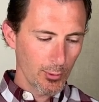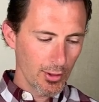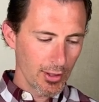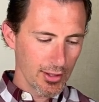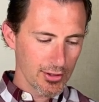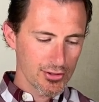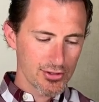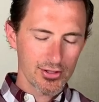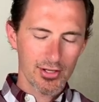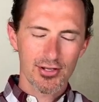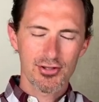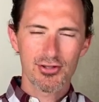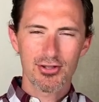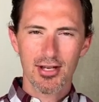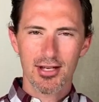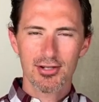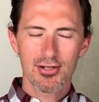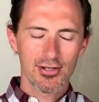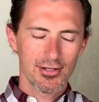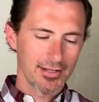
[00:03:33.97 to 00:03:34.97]
a
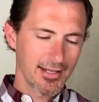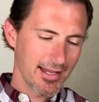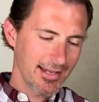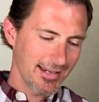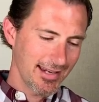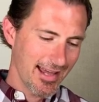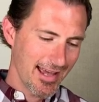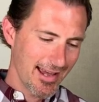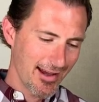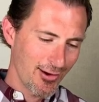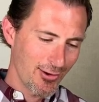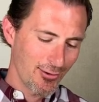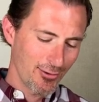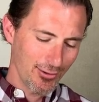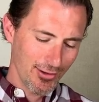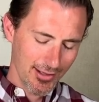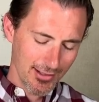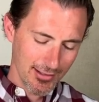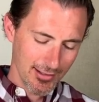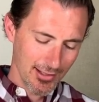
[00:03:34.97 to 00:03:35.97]
section that now,
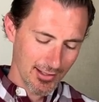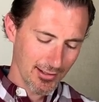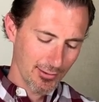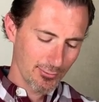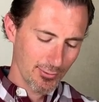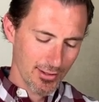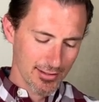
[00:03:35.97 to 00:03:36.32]
and